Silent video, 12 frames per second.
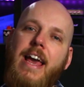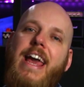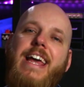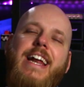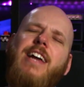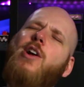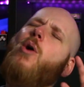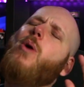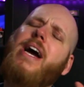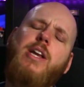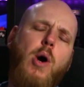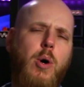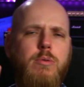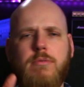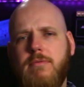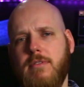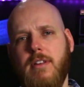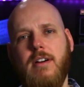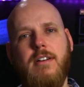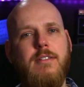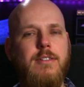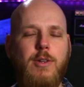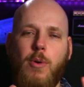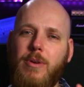And I know
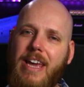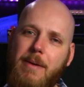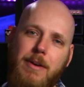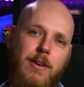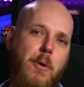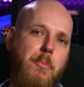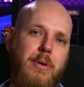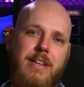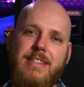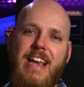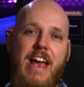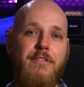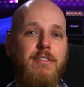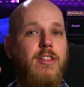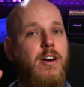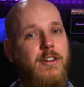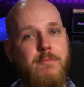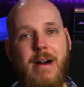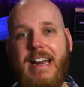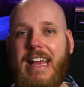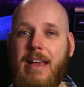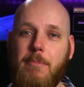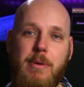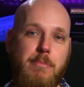the gaming companies have a lot of
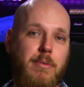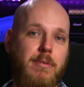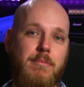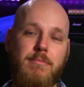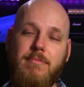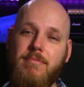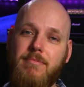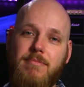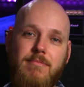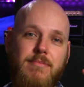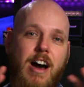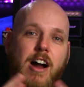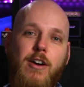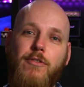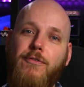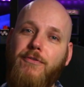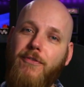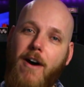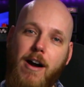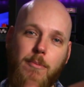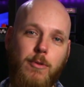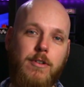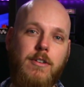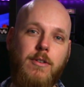money. People are far
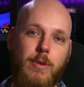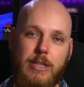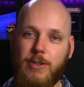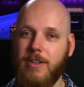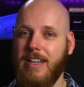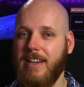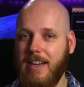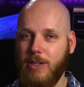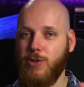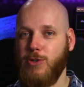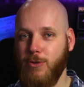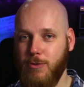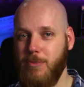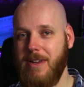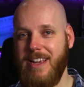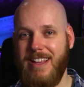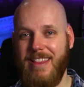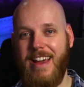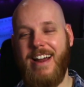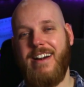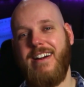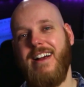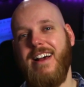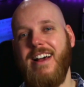more richer than they should be
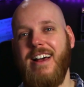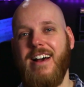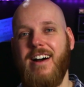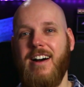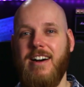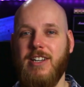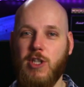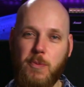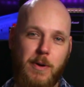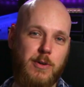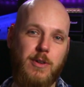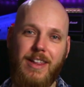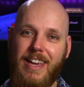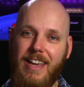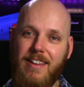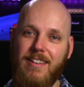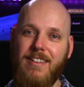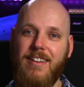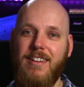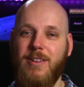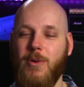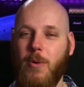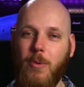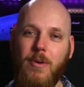there, especially in
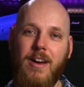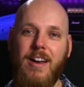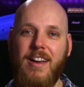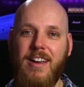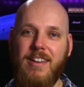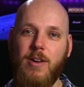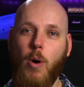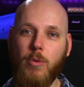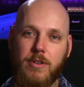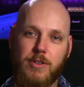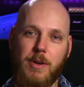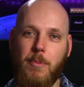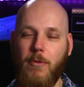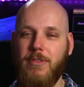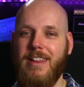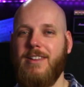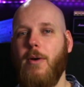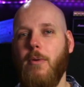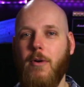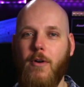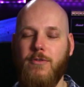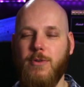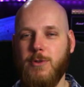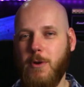in the ownership of
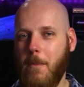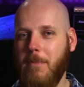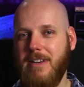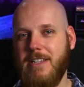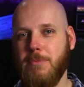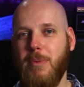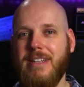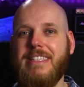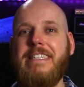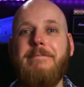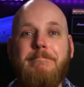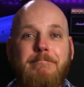those companies. But